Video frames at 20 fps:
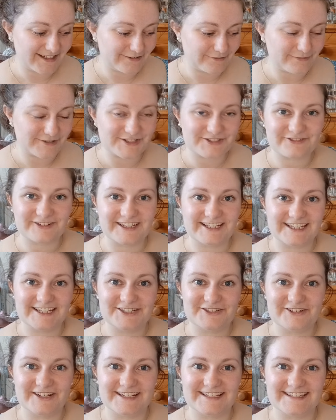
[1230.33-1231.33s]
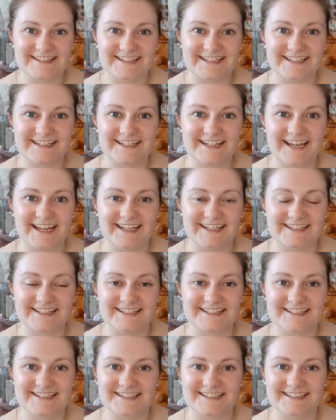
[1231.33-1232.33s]
was really interesting
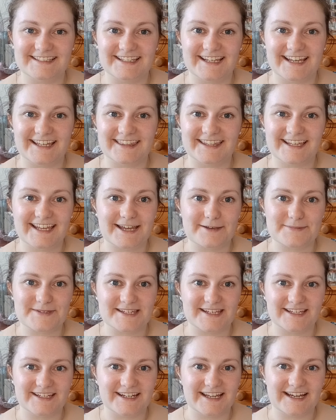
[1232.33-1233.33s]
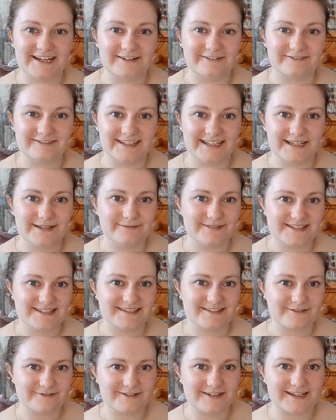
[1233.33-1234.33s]
and yeah they kept saying how yeah this
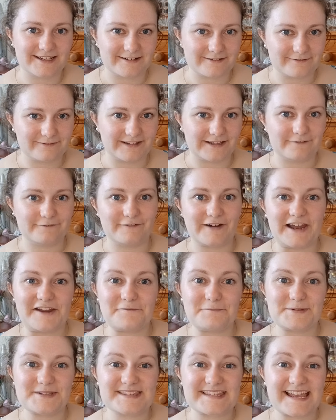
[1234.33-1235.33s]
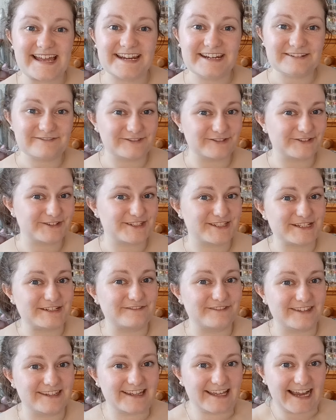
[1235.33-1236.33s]
is only kind of like 5% of all the
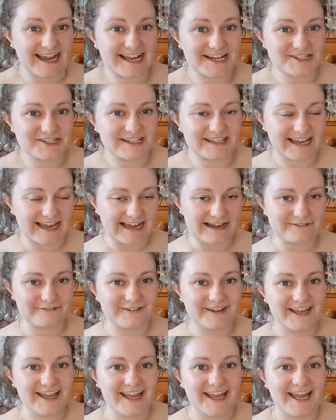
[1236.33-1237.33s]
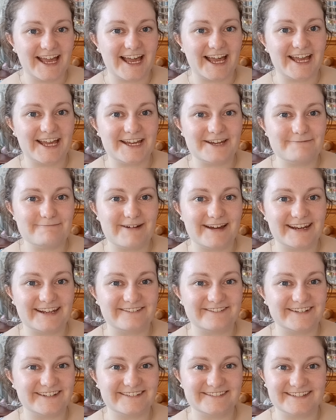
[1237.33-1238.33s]
stuff that they actually have um, and I
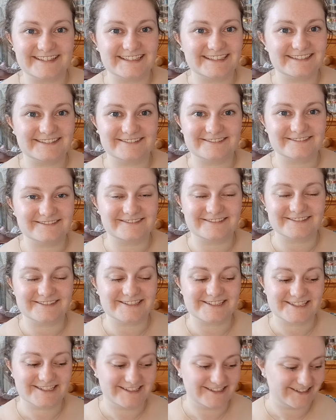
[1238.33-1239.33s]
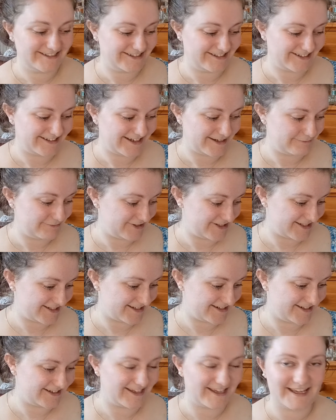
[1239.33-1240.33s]
felt like oh gosh I'm just
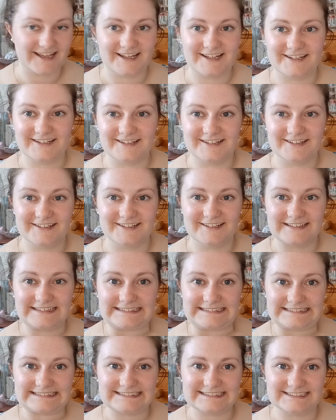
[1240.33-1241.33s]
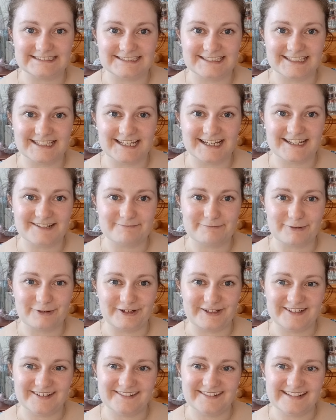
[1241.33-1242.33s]
gonna get to that
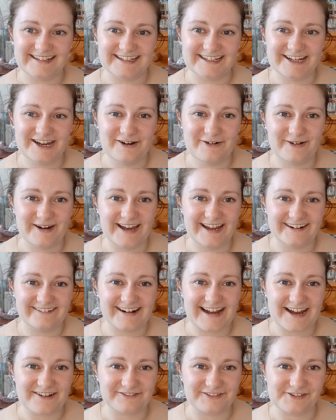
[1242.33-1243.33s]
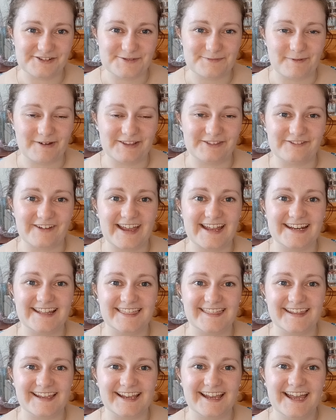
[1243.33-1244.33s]
point aren't I where I have no space for
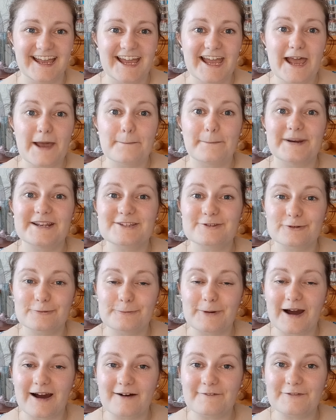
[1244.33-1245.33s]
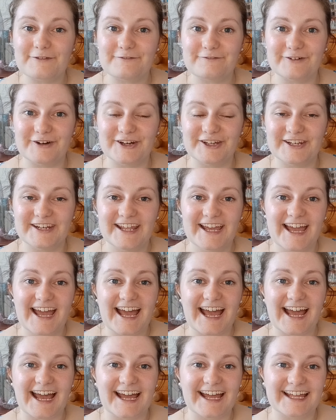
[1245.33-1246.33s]
anything but it's all part of the fun
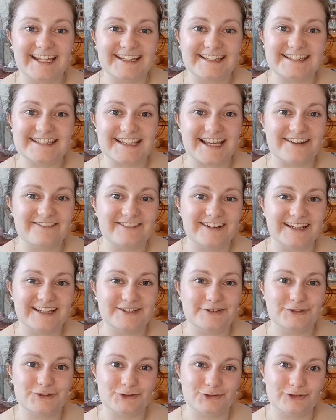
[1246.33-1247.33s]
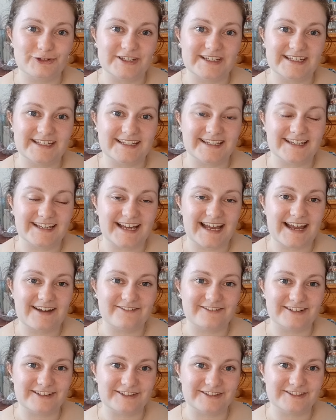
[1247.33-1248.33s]
and I really enjoy
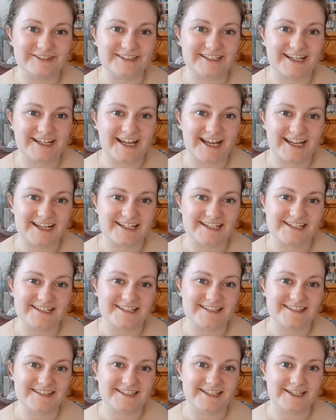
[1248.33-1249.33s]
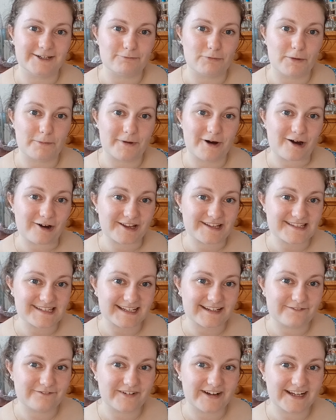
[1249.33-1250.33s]
having a look and seeing what bargains I
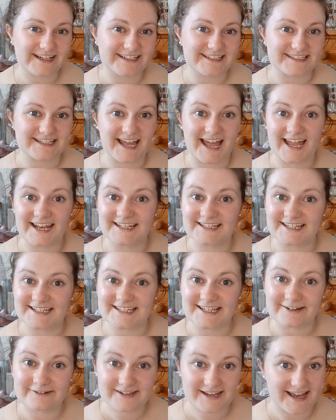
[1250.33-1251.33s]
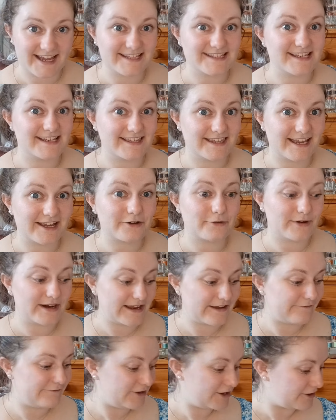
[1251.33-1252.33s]
can find and I tell you I did get quite
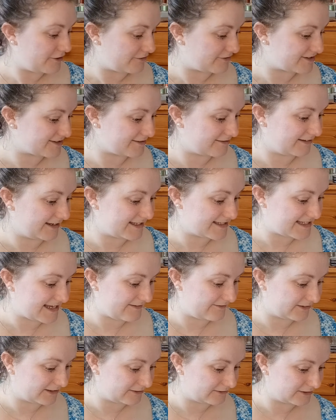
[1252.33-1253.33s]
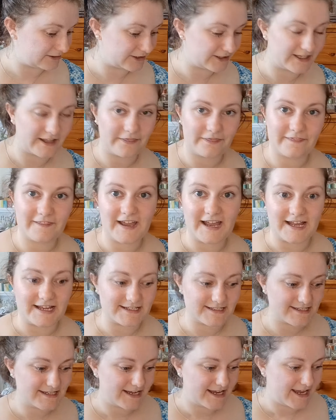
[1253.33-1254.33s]
a few so let's have a little look at that